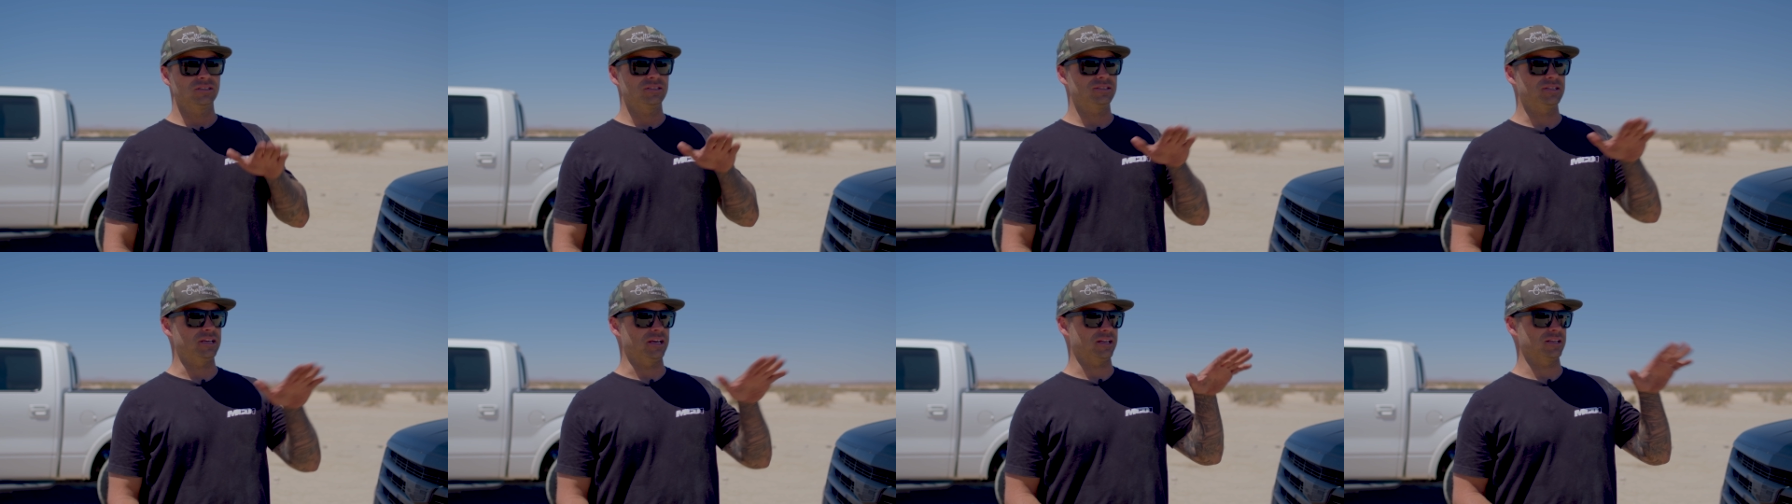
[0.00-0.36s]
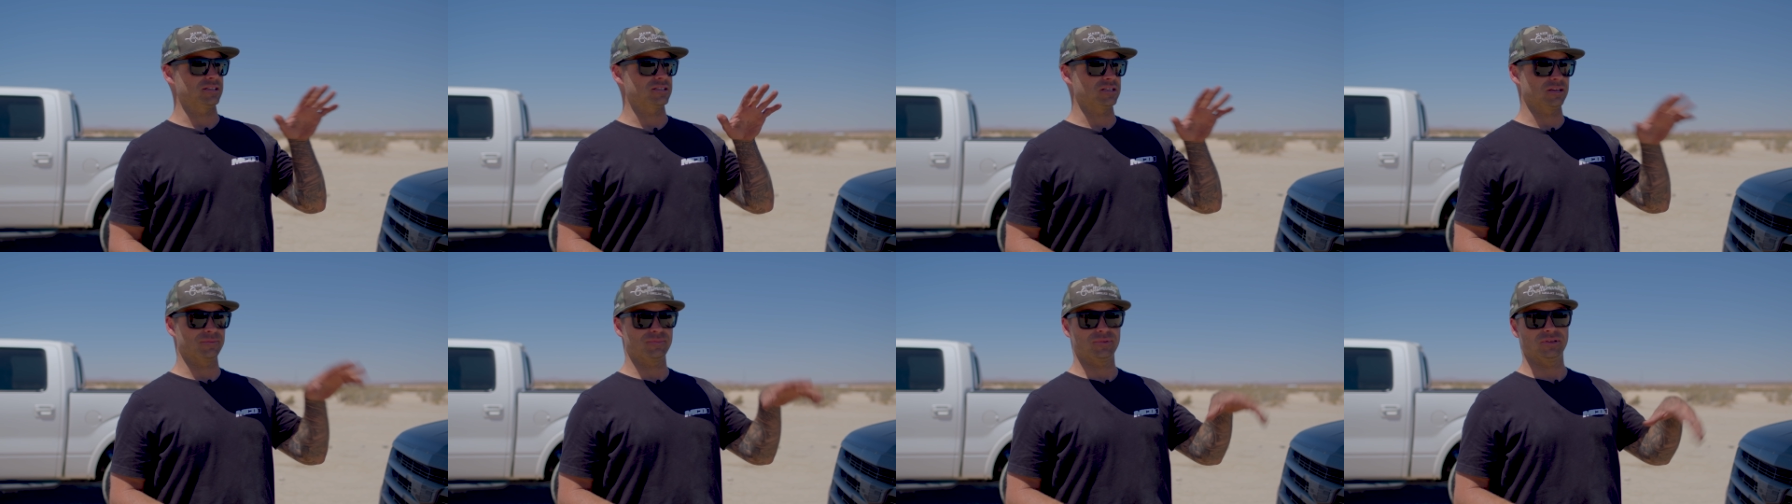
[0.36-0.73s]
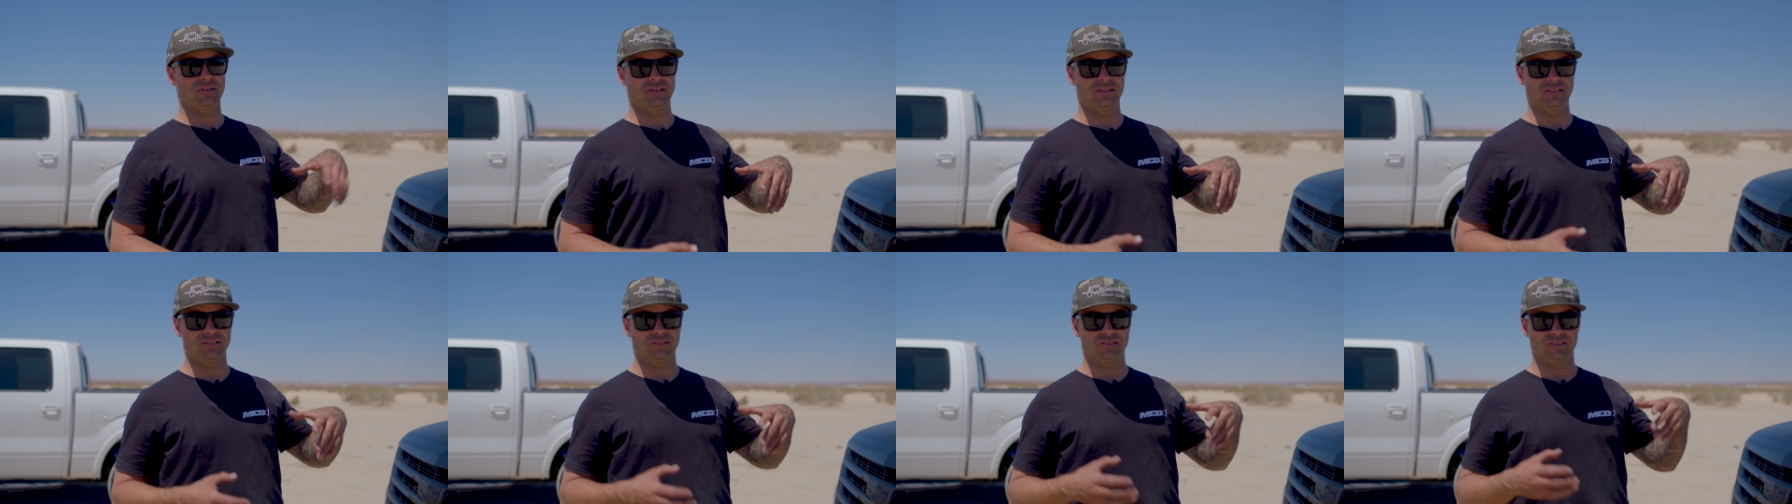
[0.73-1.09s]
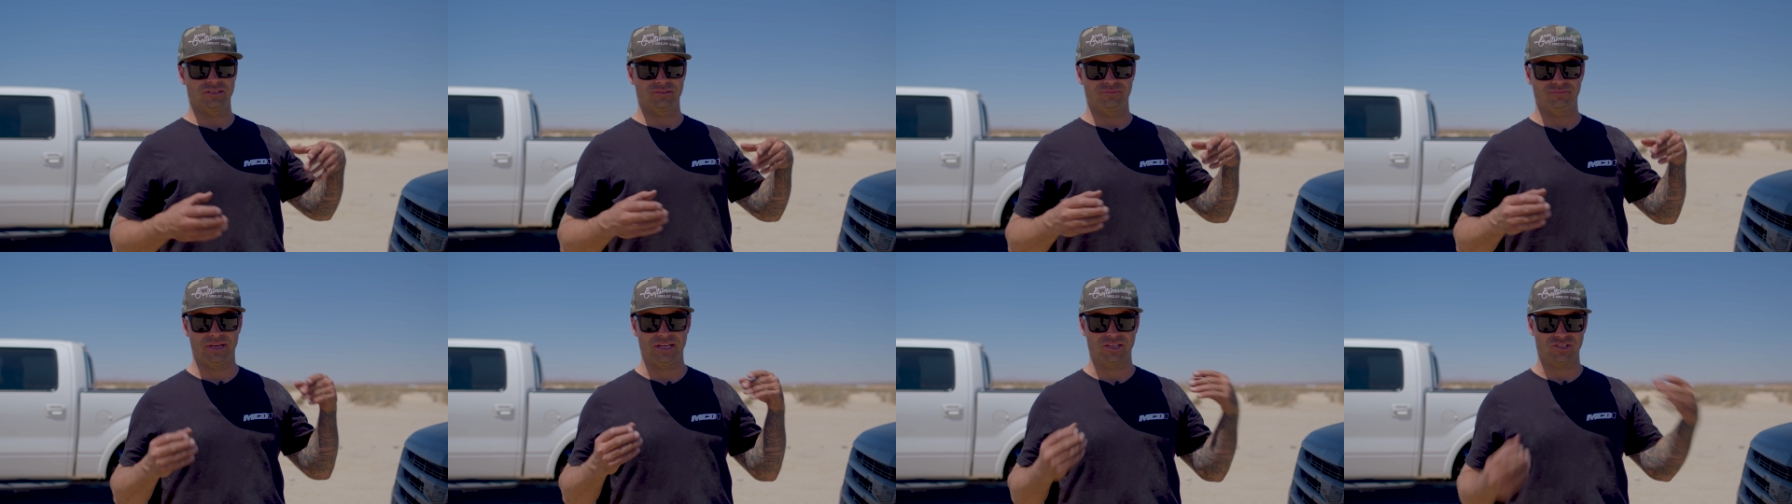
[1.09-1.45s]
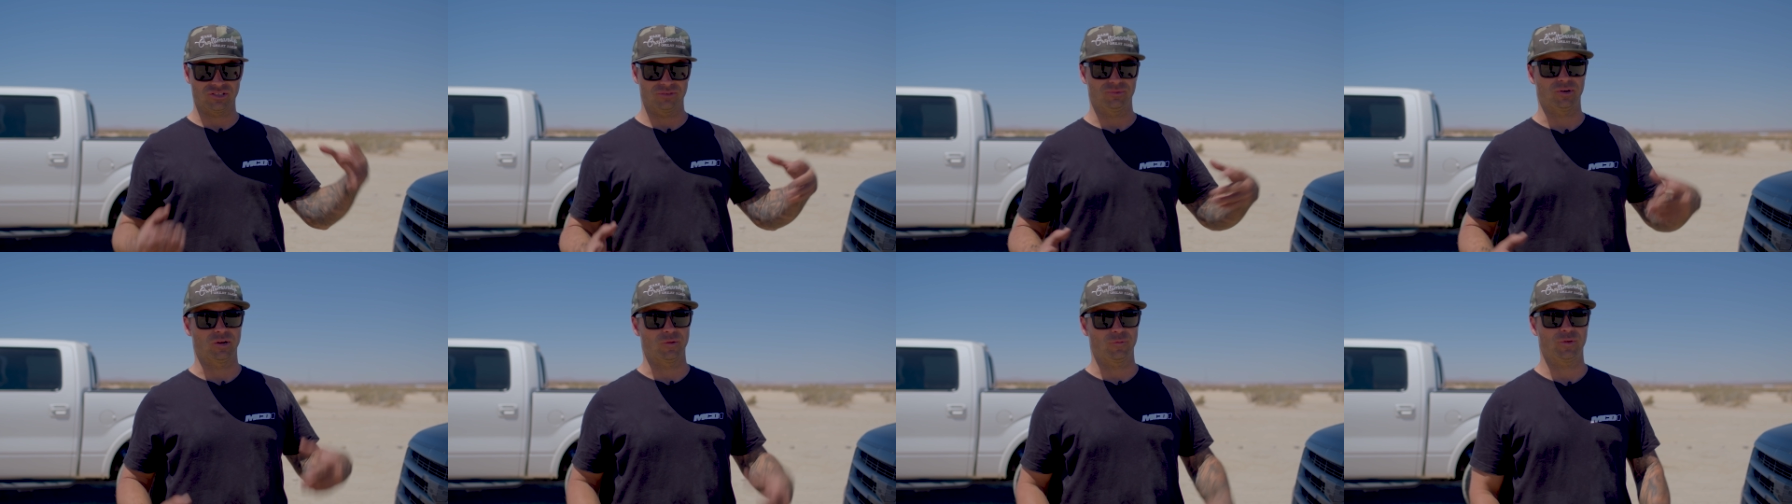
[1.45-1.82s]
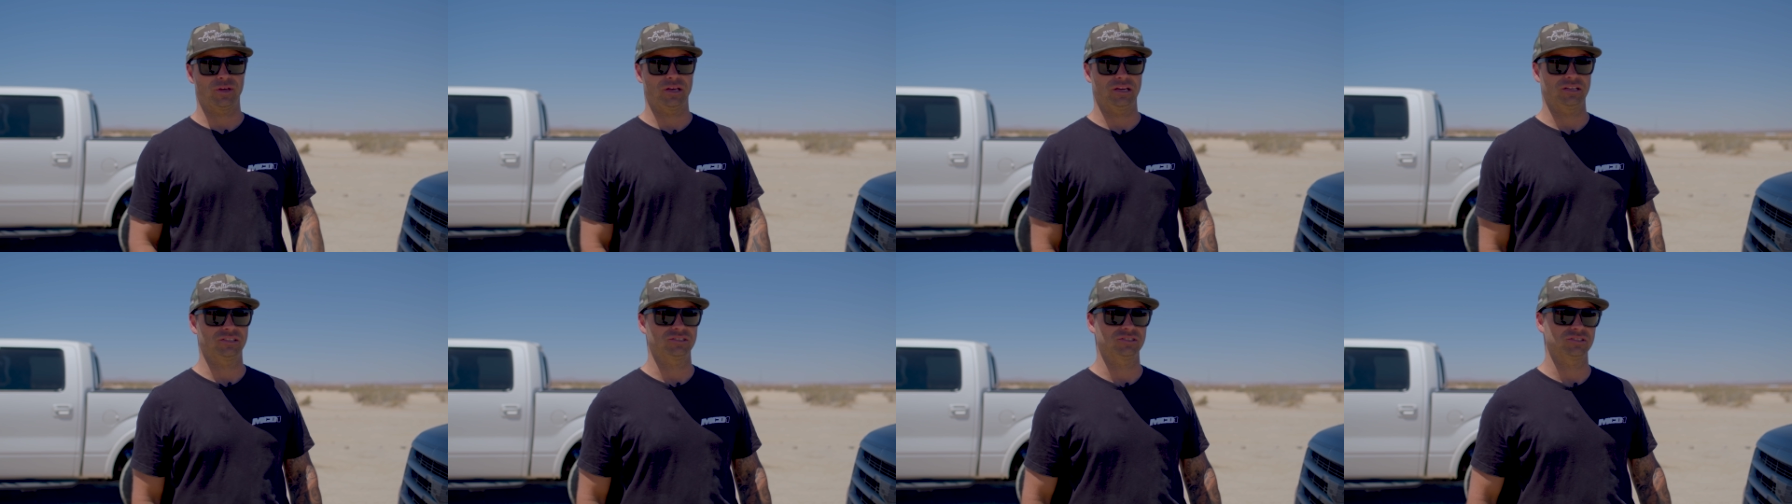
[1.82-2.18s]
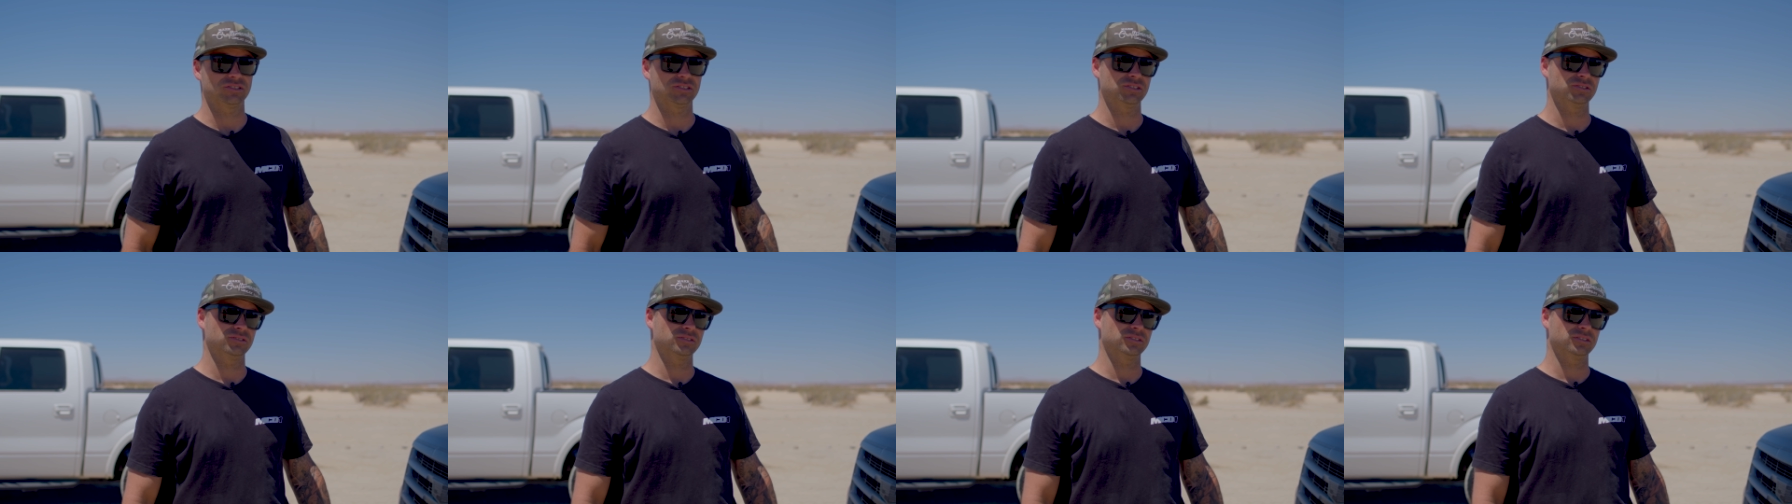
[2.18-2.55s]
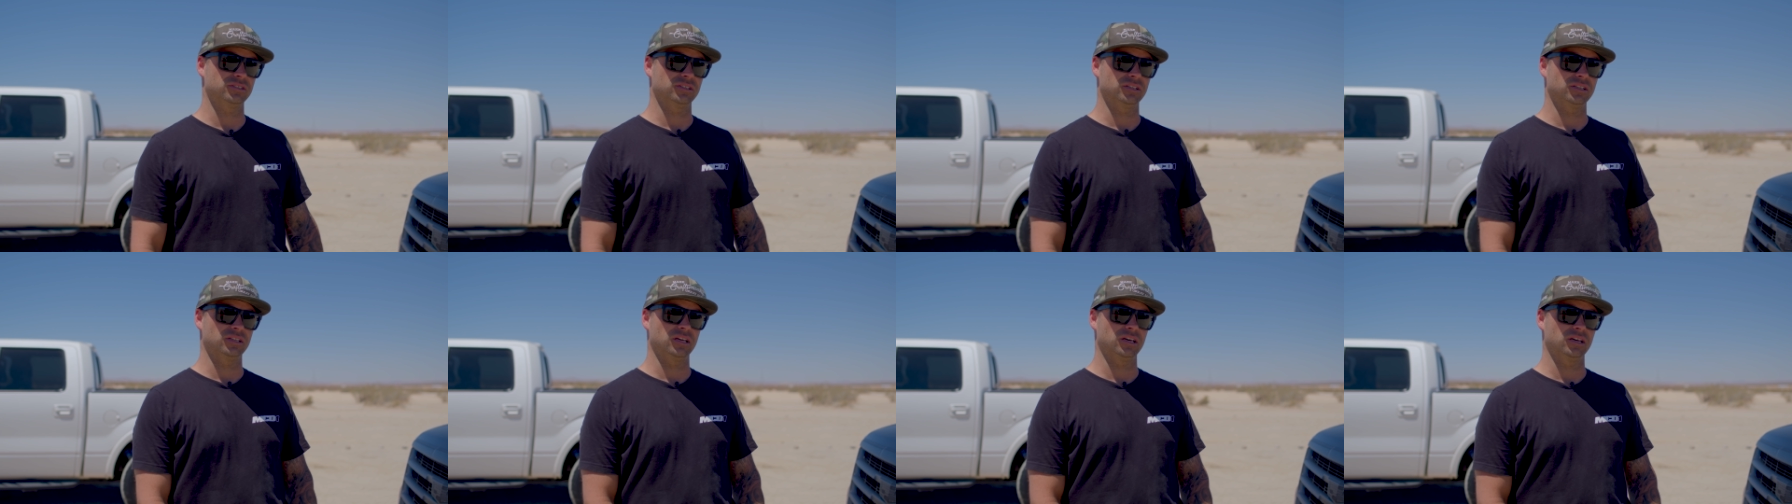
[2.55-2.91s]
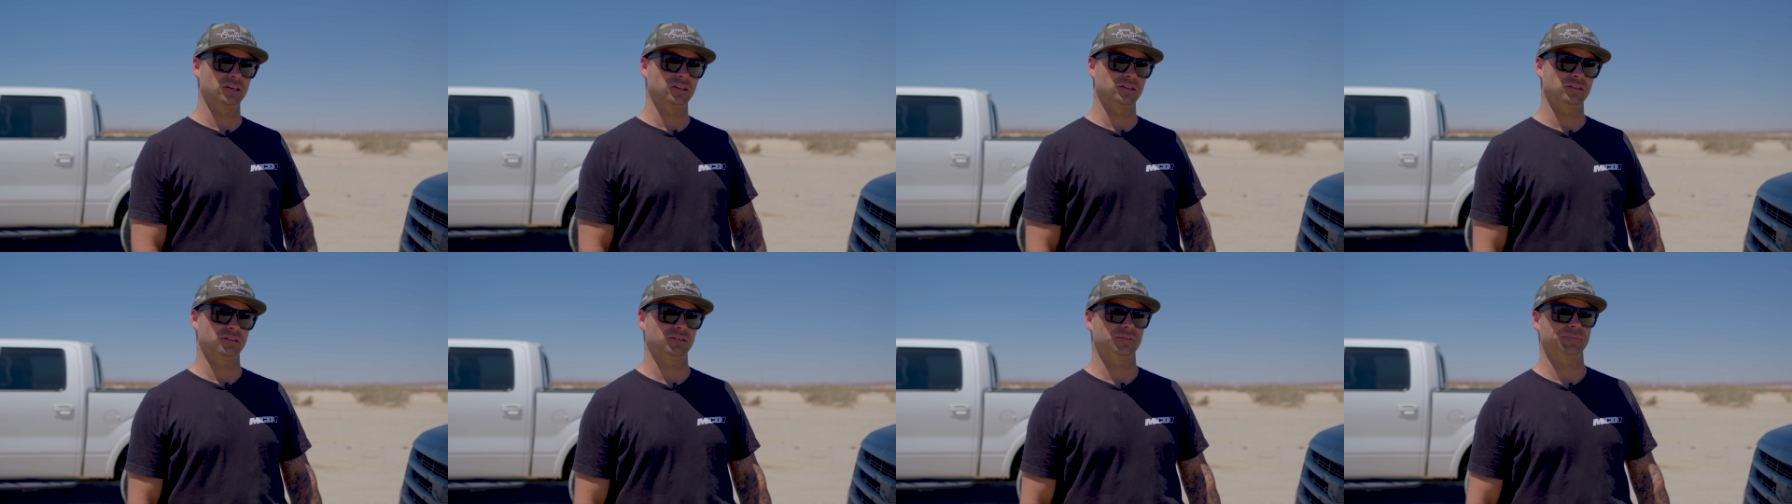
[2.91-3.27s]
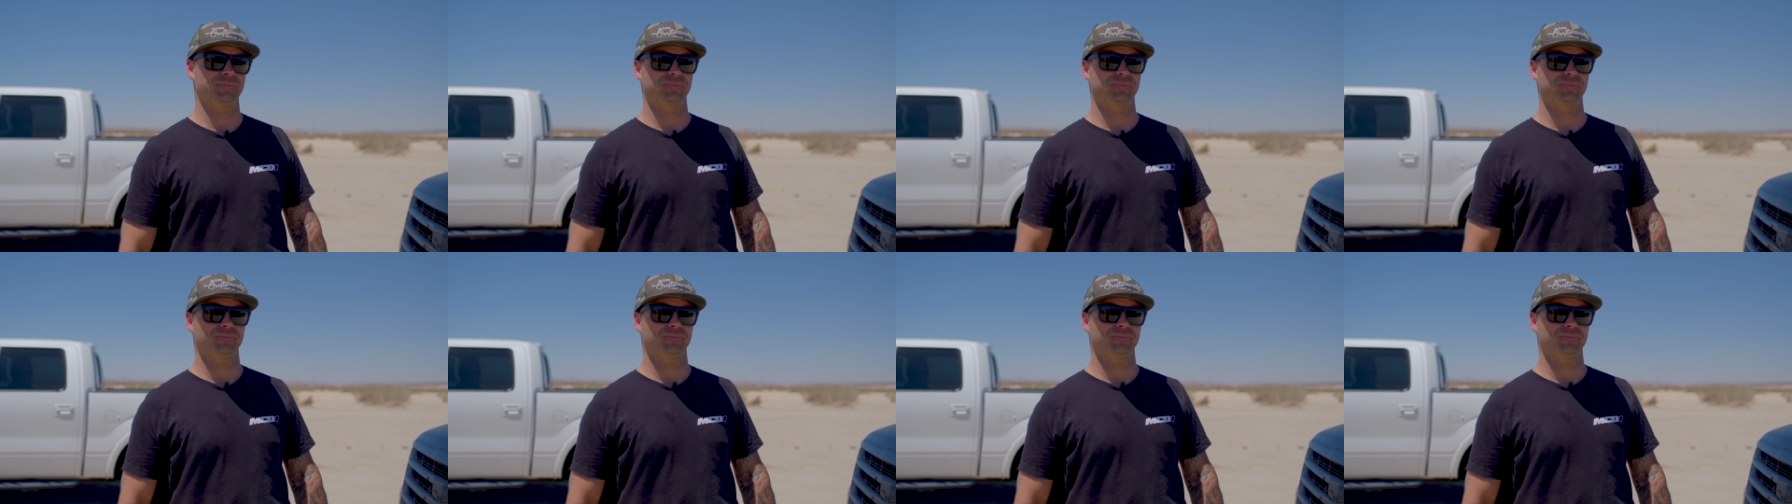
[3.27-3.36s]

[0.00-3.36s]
taking something and doing major modifications to it, and then,